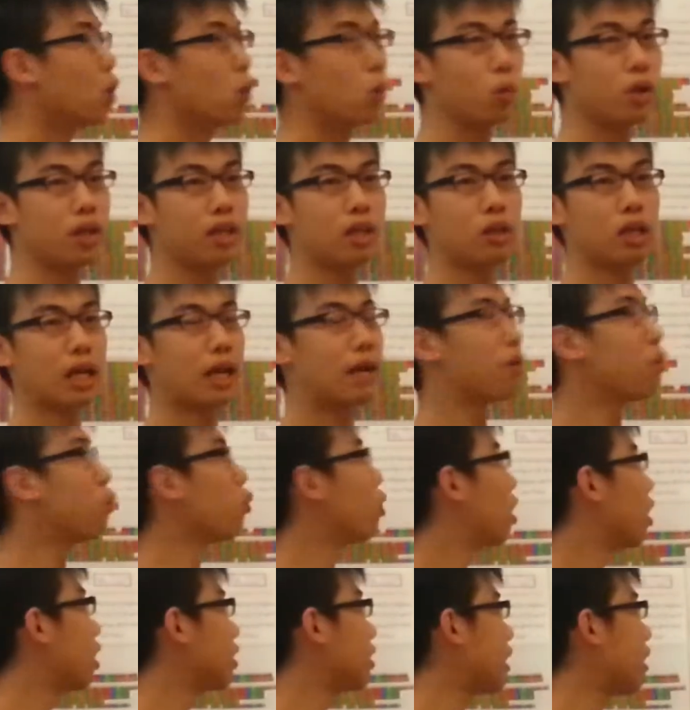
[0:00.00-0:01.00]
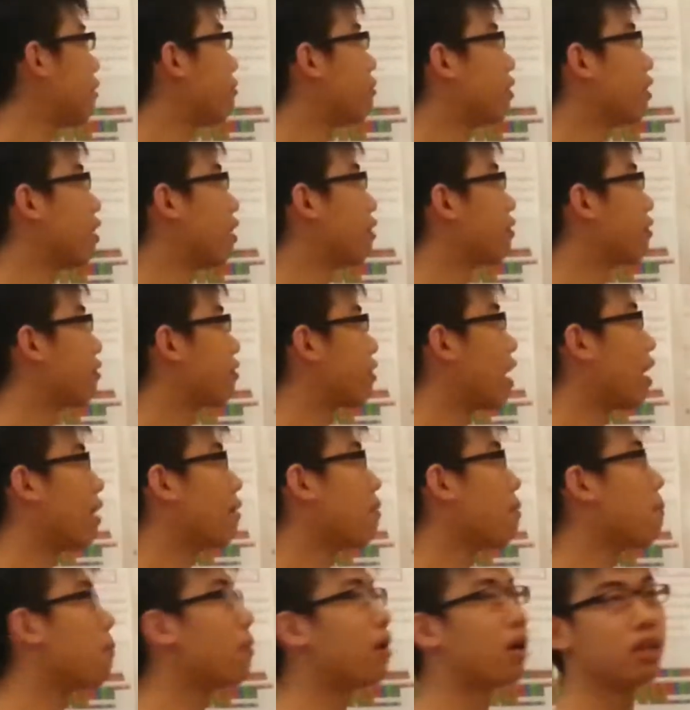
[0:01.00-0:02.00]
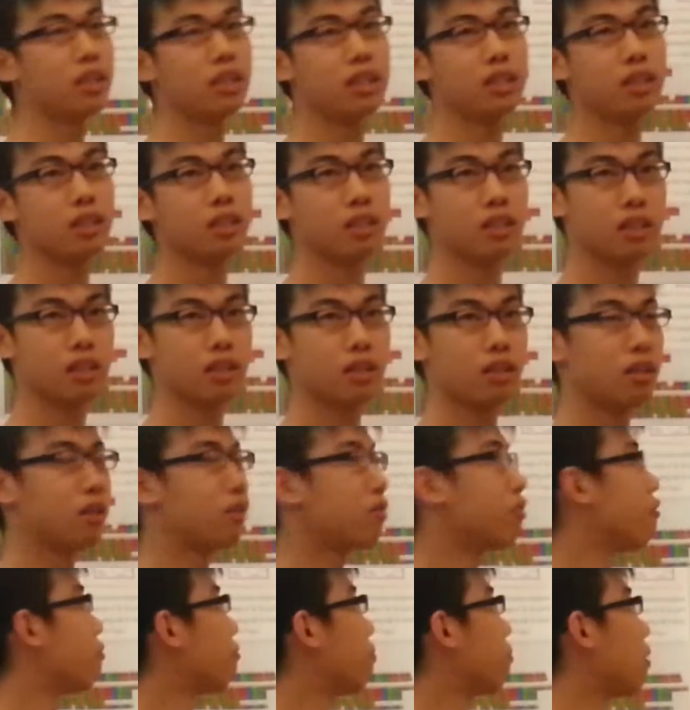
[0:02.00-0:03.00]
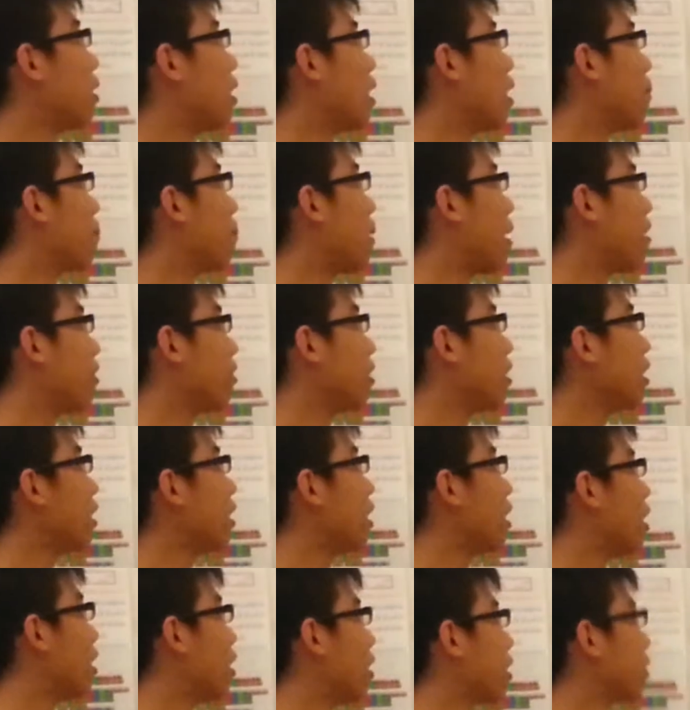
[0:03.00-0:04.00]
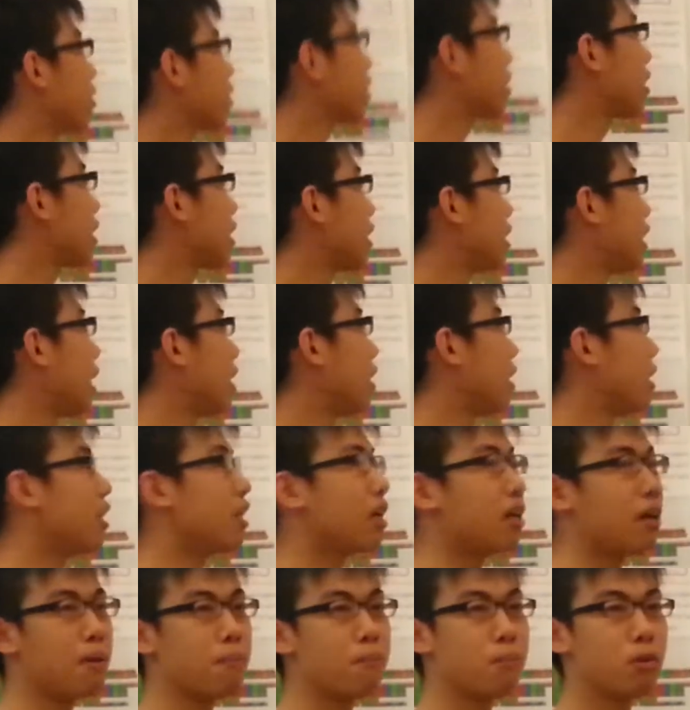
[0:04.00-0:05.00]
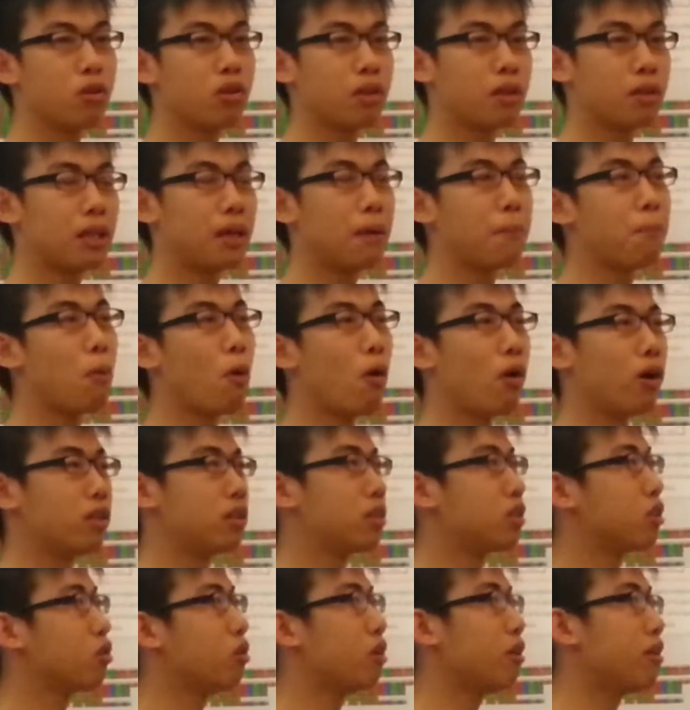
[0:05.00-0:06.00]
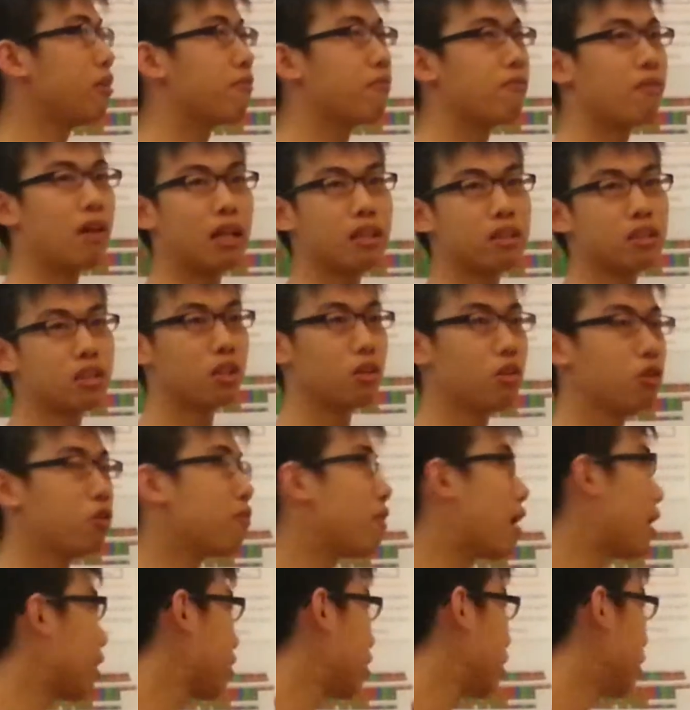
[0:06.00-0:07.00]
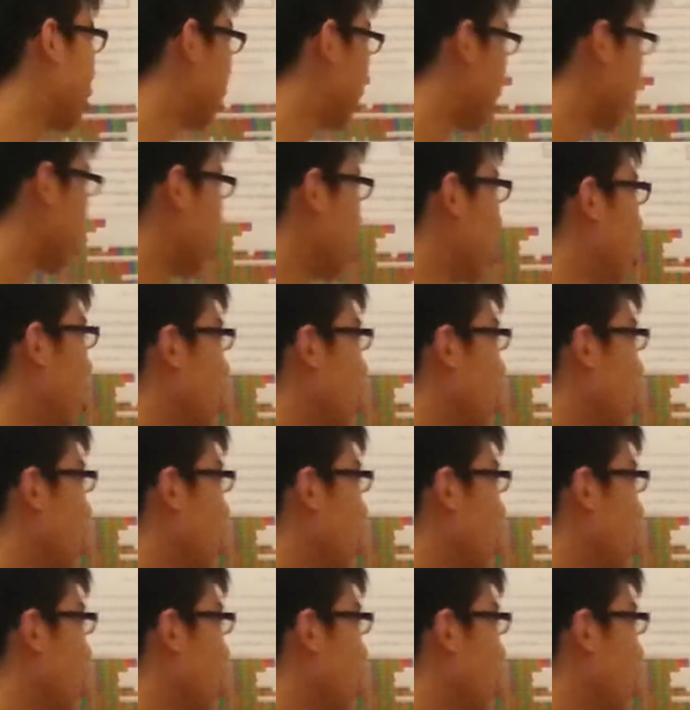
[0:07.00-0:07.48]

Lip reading: we can save a lot of time and money by getting the immunity points to invent the new vaccines.